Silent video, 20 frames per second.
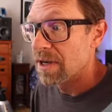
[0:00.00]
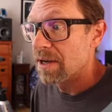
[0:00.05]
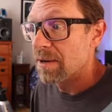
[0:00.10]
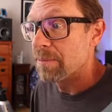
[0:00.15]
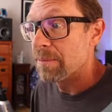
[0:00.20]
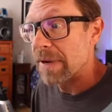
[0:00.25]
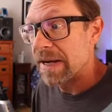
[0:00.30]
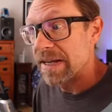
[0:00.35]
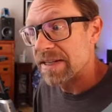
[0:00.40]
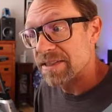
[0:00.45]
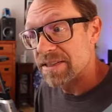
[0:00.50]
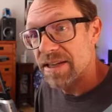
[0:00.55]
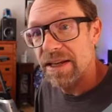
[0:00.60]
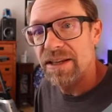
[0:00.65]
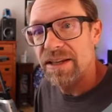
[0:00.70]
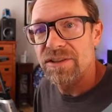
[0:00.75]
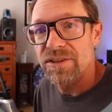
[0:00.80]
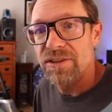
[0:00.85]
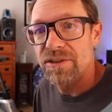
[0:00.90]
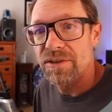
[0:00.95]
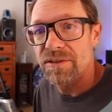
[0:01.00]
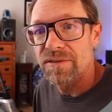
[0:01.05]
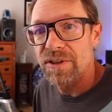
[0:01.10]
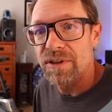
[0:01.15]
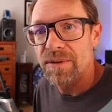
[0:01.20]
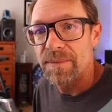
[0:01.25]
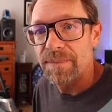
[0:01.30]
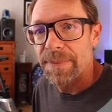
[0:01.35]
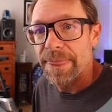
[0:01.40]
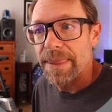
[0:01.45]
my second server,
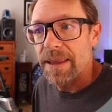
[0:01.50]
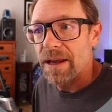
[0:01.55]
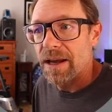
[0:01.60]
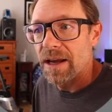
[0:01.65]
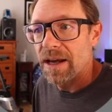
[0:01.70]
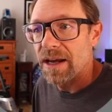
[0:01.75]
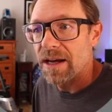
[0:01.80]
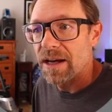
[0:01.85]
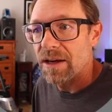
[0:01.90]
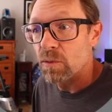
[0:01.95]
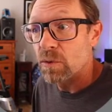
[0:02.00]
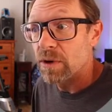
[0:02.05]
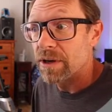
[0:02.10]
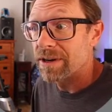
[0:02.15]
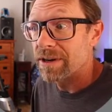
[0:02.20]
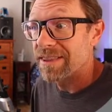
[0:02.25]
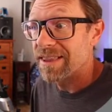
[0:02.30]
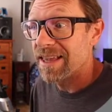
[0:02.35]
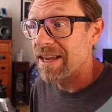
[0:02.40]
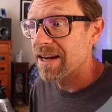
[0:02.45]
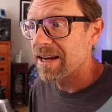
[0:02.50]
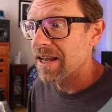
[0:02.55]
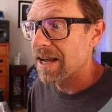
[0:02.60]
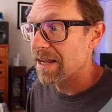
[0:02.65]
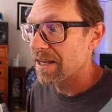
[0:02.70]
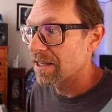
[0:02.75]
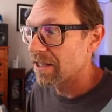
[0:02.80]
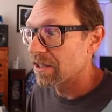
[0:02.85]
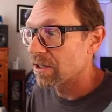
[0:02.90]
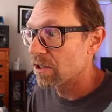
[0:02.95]
where then I
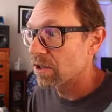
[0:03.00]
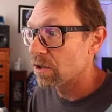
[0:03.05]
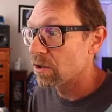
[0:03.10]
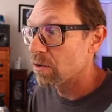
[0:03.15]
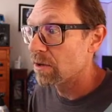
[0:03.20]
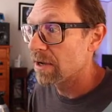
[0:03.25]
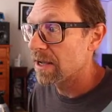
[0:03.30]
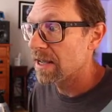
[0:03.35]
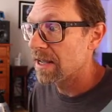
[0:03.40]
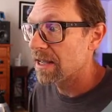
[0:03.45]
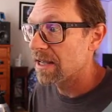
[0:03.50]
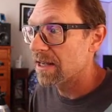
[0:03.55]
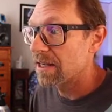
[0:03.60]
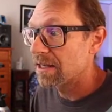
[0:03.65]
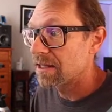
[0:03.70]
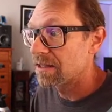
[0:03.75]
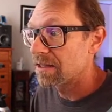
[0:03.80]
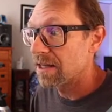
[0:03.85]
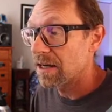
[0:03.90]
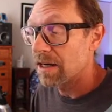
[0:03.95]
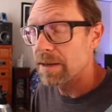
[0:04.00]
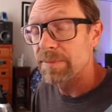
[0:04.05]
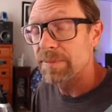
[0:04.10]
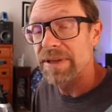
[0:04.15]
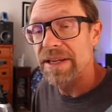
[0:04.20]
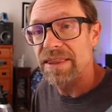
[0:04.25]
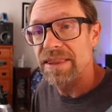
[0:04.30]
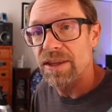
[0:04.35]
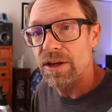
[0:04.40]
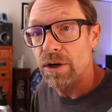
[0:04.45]
can go and
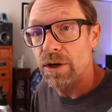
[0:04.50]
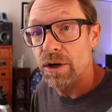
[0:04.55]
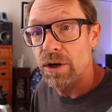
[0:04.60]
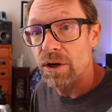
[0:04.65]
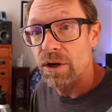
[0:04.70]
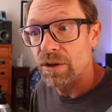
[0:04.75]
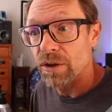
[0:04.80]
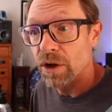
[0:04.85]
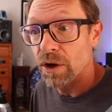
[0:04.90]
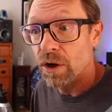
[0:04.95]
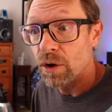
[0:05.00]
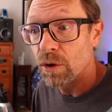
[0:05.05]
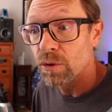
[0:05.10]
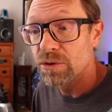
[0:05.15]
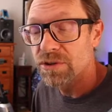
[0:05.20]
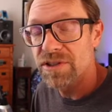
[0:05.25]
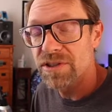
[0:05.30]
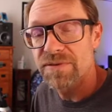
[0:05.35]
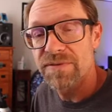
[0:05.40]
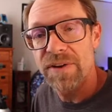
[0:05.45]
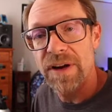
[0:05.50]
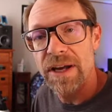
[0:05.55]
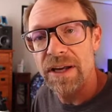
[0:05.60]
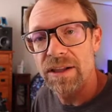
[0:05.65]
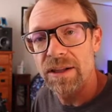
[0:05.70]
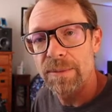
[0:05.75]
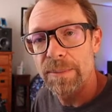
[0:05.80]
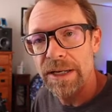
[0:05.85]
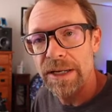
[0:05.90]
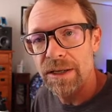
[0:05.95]
update the hosts
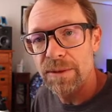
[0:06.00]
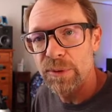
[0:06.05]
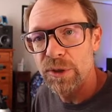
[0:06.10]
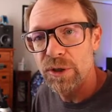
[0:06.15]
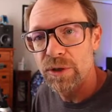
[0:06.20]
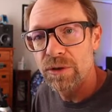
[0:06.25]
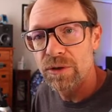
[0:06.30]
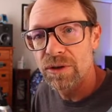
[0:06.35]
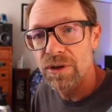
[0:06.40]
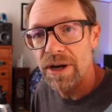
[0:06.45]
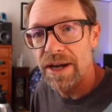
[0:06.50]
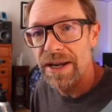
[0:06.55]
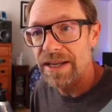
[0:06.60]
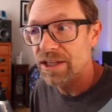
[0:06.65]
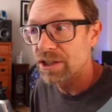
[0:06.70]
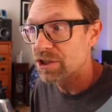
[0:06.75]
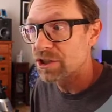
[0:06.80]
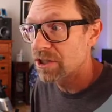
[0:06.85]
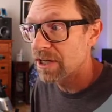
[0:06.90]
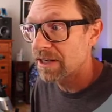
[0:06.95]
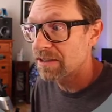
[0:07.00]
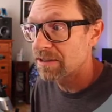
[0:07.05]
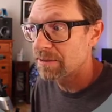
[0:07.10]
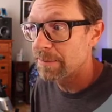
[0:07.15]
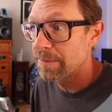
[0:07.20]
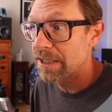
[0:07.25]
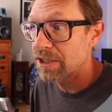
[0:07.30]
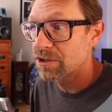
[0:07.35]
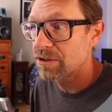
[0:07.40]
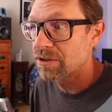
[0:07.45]
file on my computer. I can check to
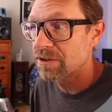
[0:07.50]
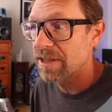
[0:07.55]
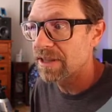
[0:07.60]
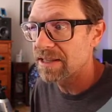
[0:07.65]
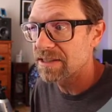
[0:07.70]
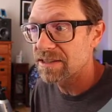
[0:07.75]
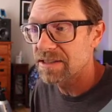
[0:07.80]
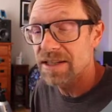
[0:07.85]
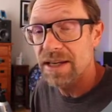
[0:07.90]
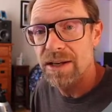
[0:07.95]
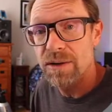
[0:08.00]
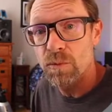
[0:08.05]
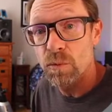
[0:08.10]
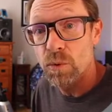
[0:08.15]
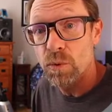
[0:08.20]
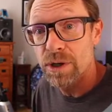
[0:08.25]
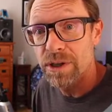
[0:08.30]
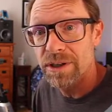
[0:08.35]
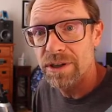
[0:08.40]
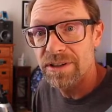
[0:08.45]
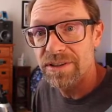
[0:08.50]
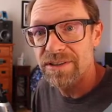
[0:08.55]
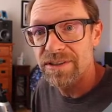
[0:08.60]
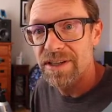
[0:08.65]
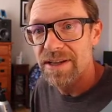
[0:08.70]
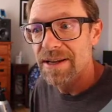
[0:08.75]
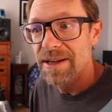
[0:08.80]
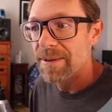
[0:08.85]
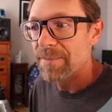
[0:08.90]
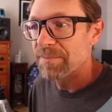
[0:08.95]
make sure that site works.
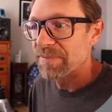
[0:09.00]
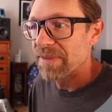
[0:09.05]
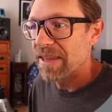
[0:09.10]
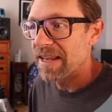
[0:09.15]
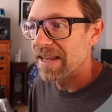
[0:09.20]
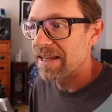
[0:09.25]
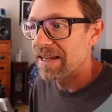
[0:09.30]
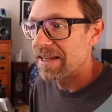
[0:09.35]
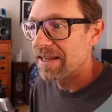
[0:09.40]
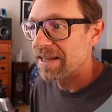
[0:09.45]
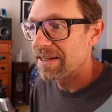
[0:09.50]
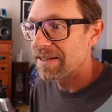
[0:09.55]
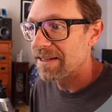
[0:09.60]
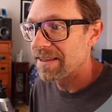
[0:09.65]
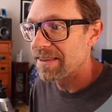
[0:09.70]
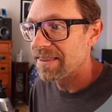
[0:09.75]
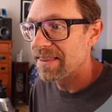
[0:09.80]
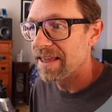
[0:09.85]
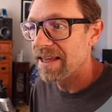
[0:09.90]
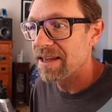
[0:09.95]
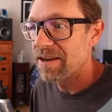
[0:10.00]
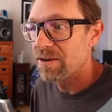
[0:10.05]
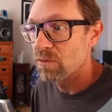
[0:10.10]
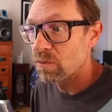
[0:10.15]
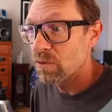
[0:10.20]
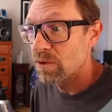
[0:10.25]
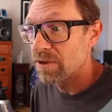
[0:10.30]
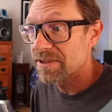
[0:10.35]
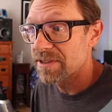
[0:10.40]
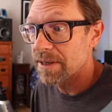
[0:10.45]
And then
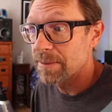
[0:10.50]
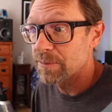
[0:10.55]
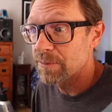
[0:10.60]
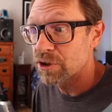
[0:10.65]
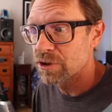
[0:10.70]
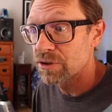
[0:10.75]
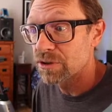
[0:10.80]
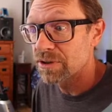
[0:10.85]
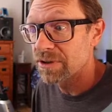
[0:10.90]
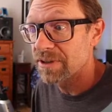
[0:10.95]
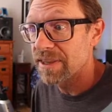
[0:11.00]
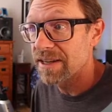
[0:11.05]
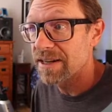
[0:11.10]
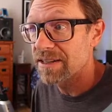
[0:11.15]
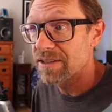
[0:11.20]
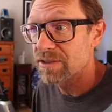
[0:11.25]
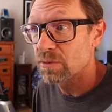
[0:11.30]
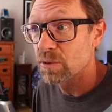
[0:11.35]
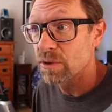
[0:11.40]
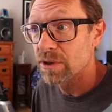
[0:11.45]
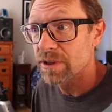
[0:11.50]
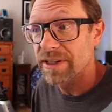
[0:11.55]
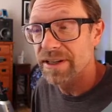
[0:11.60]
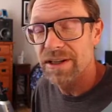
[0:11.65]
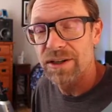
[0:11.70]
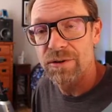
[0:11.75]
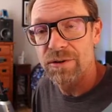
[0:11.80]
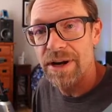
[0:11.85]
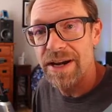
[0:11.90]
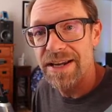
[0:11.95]
once I'm sure that it's working
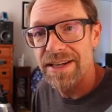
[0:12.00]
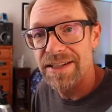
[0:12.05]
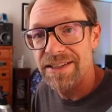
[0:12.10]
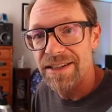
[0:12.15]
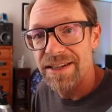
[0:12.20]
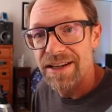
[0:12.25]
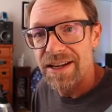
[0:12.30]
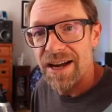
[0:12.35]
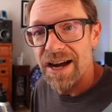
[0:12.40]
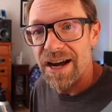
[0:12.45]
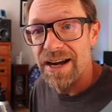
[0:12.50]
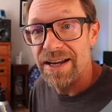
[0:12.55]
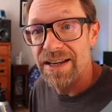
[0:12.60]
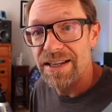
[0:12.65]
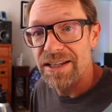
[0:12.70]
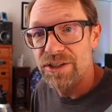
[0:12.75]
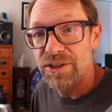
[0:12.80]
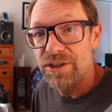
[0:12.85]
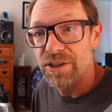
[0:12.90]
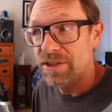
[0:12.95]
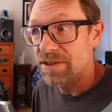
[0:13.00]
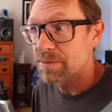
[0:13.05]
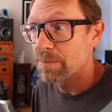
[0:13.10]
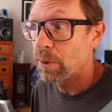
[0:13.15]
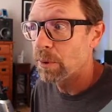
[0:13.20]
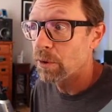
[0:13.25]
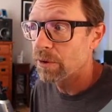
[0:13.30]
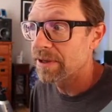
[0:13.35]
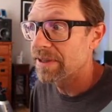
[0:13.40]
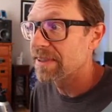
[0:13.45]
great, I can just
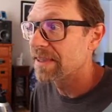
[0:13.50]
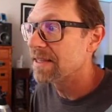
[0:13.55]
point the